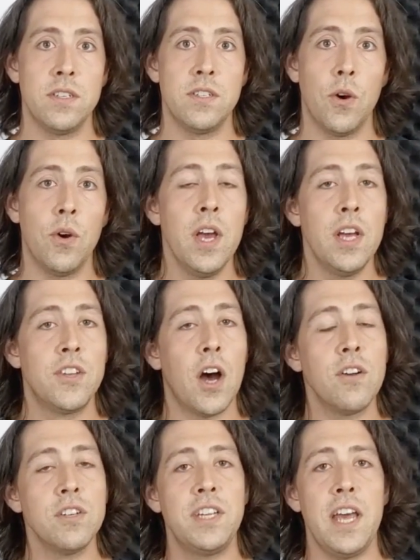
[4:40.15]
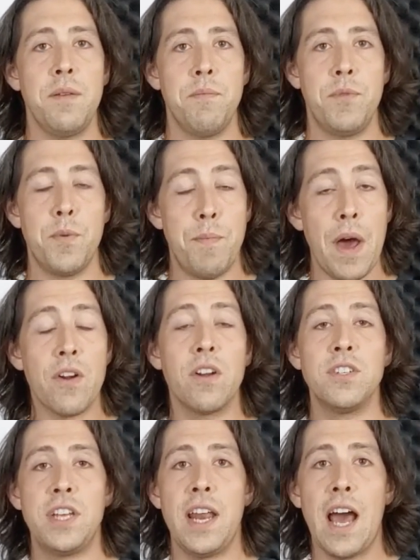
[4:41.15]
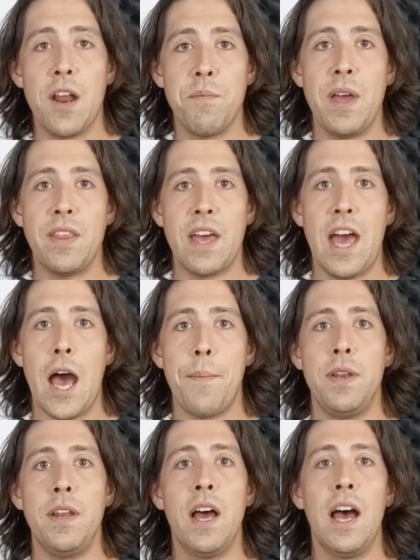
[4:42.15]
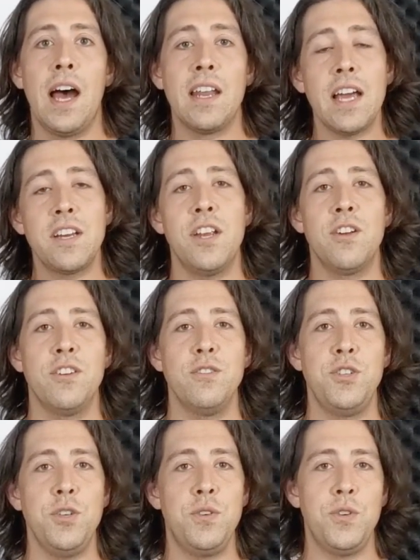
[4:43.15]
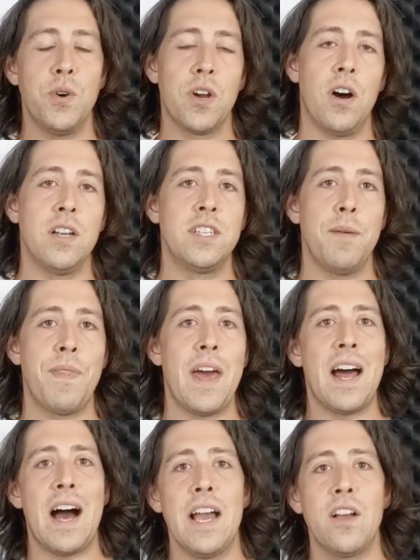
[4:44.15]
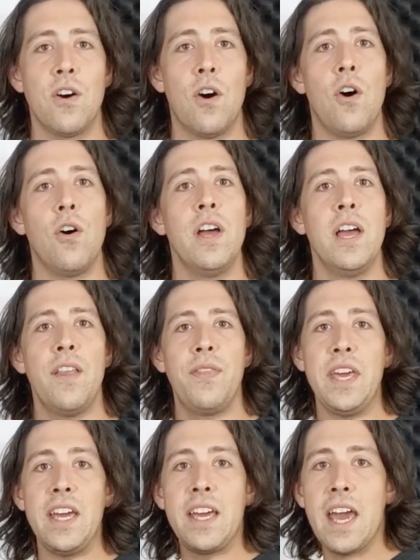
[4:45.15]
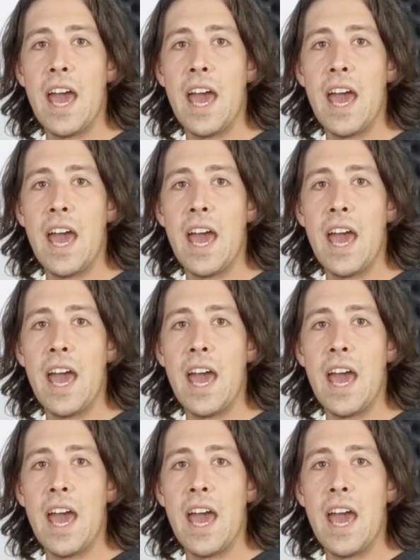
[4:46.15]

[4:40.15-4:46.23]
So to better understand how to make that happen, I'd like to introduce you to a concept that I call the